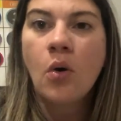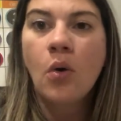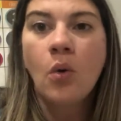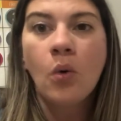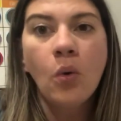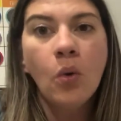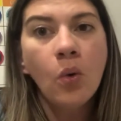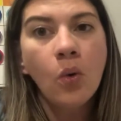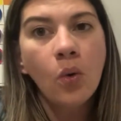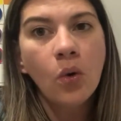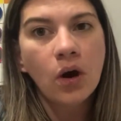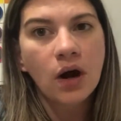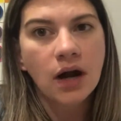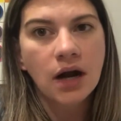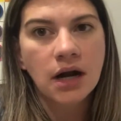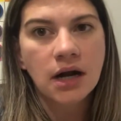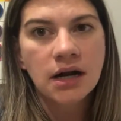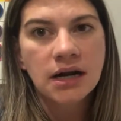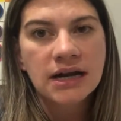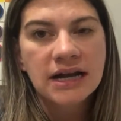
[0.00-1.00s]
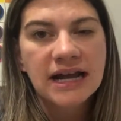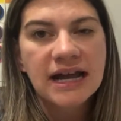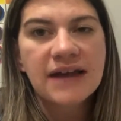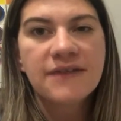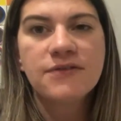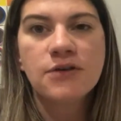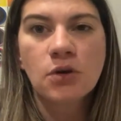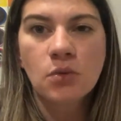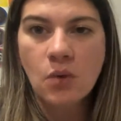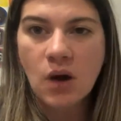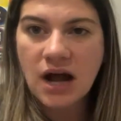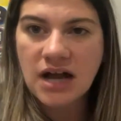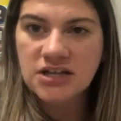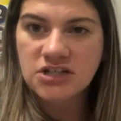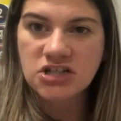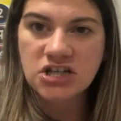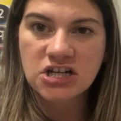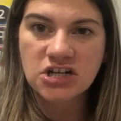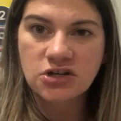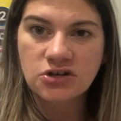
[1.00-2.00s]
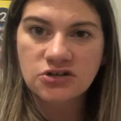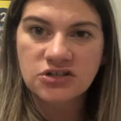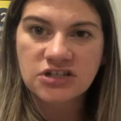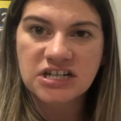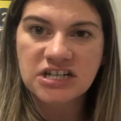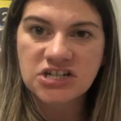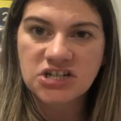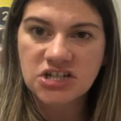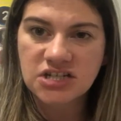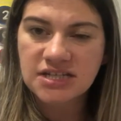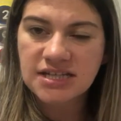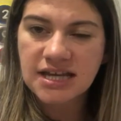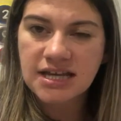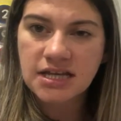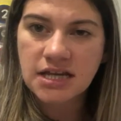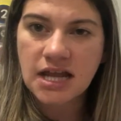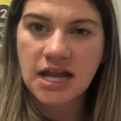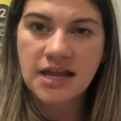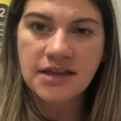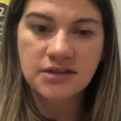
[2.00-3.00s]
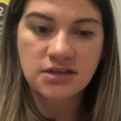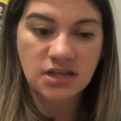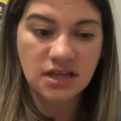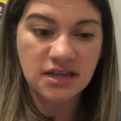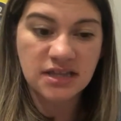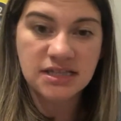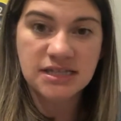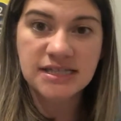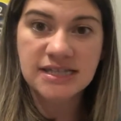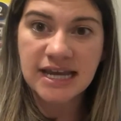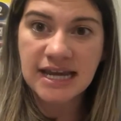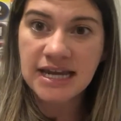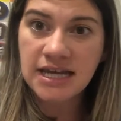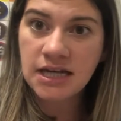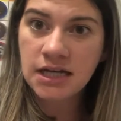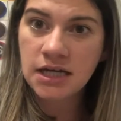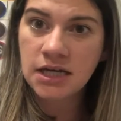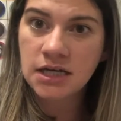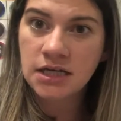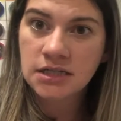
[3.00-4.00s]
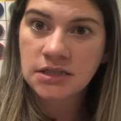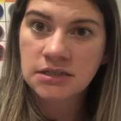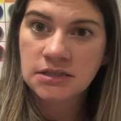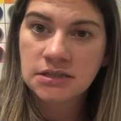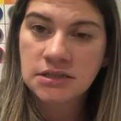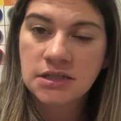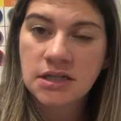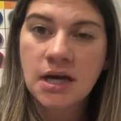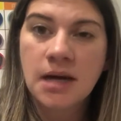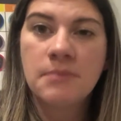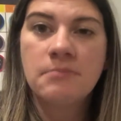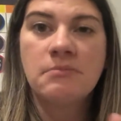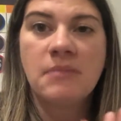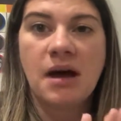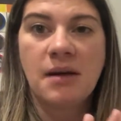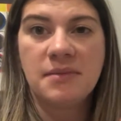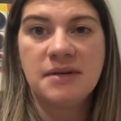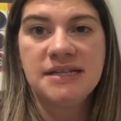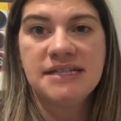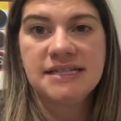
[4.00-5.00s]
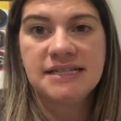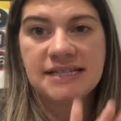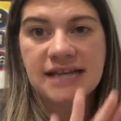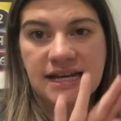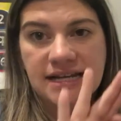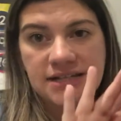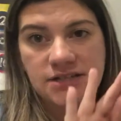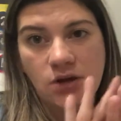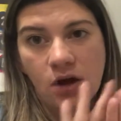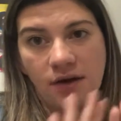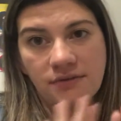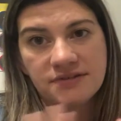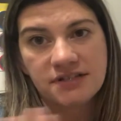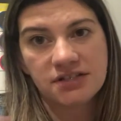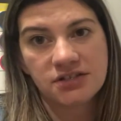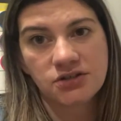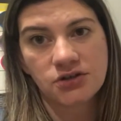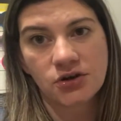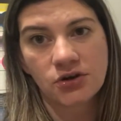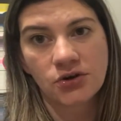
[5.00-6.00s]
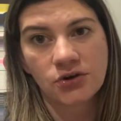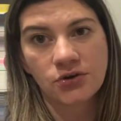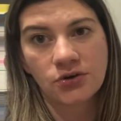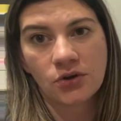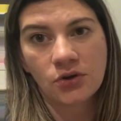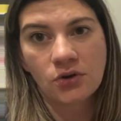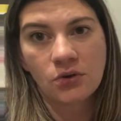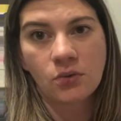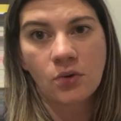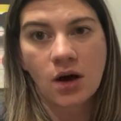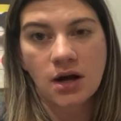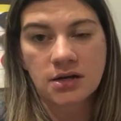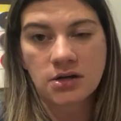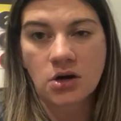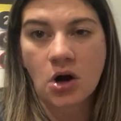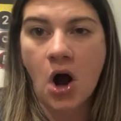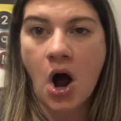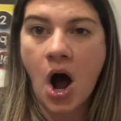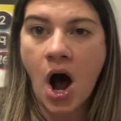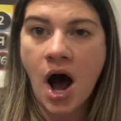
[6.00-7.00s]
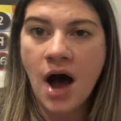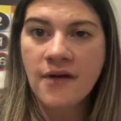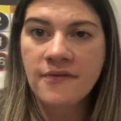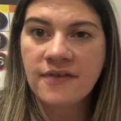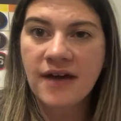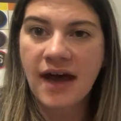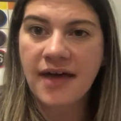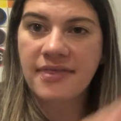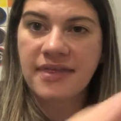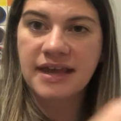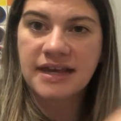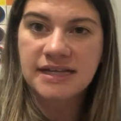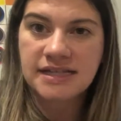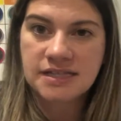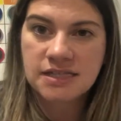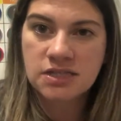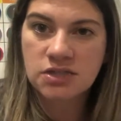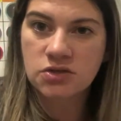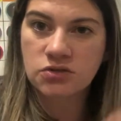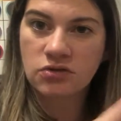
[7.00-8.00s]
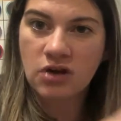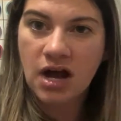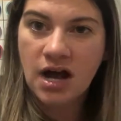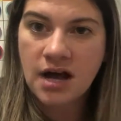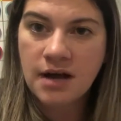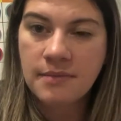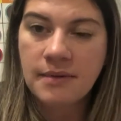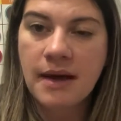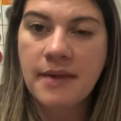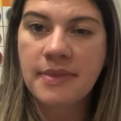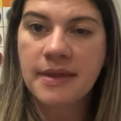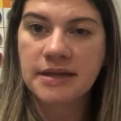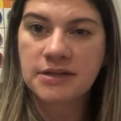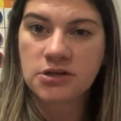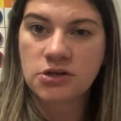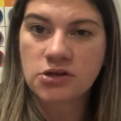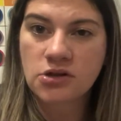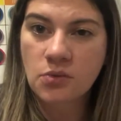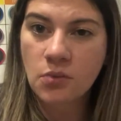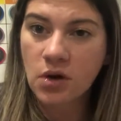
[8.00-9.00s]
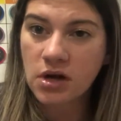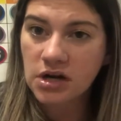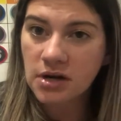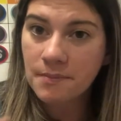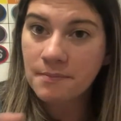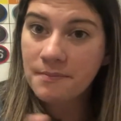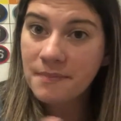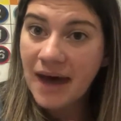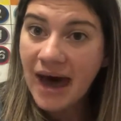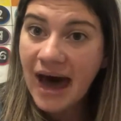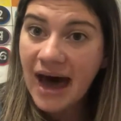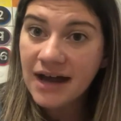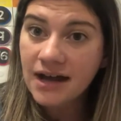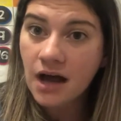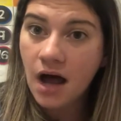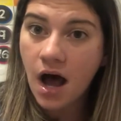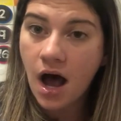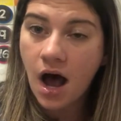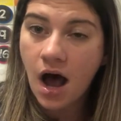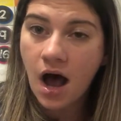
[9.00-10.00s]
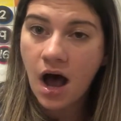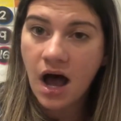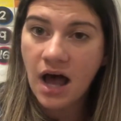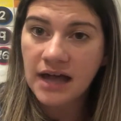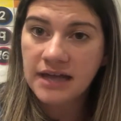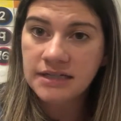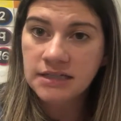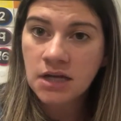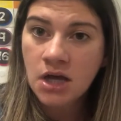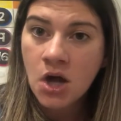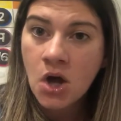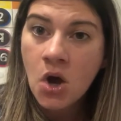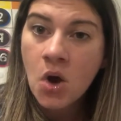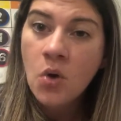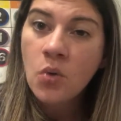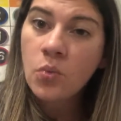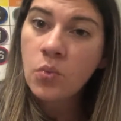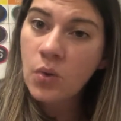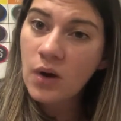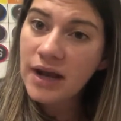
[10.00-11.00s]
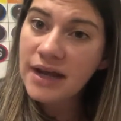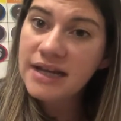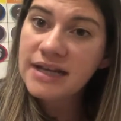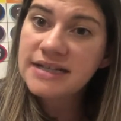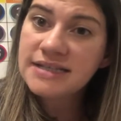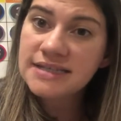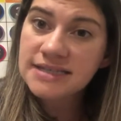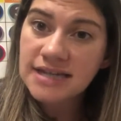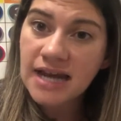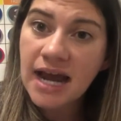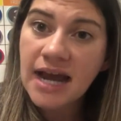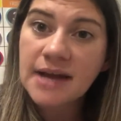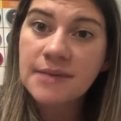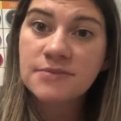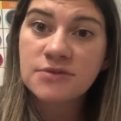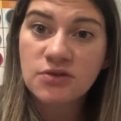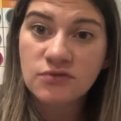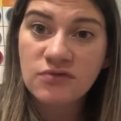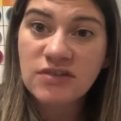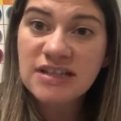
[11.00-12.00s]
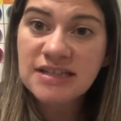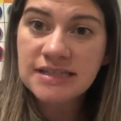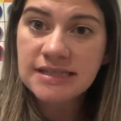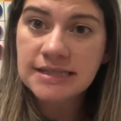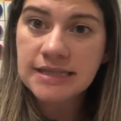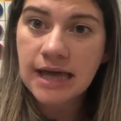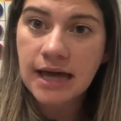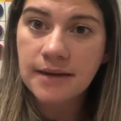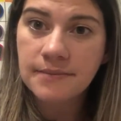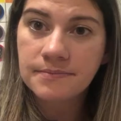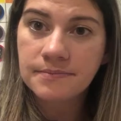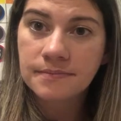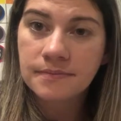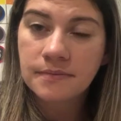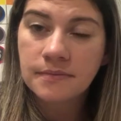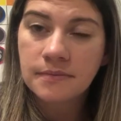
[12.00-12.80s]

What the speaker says: Or if you're washing your dishes in the sink, mommies and daddies often turn the water off and they scrub and they turn the water back on when it's time to rinse them.